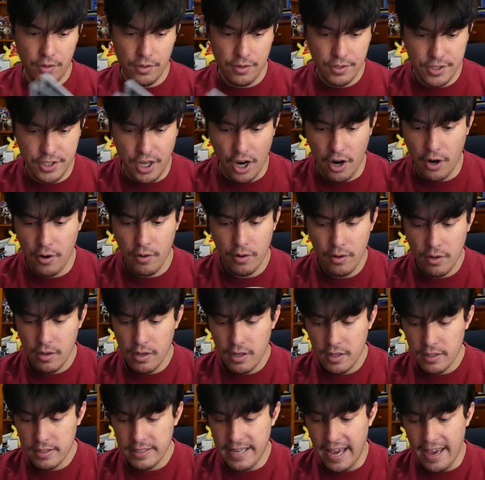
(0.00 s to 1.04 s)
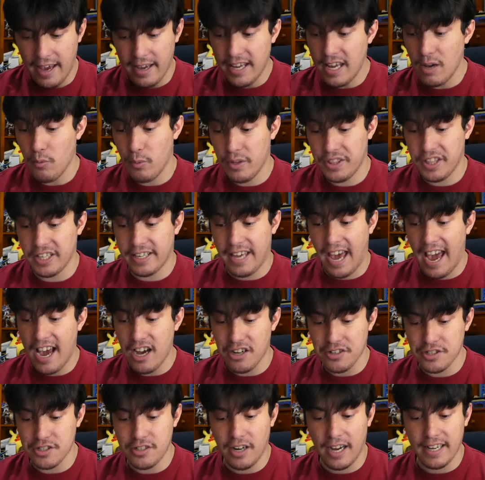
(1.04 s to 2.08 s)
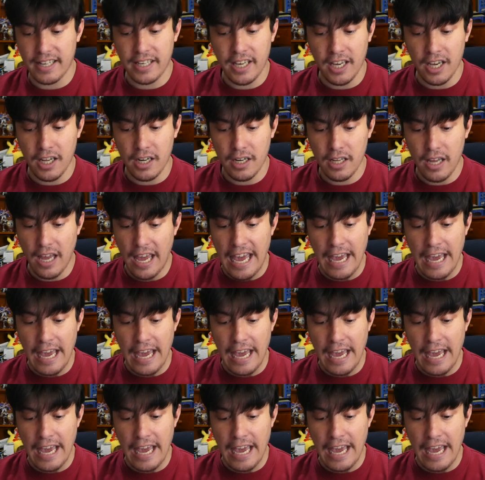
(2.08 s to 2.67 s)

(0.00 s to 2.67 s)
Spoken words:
So, yeah, here with the Chaos Knight kit,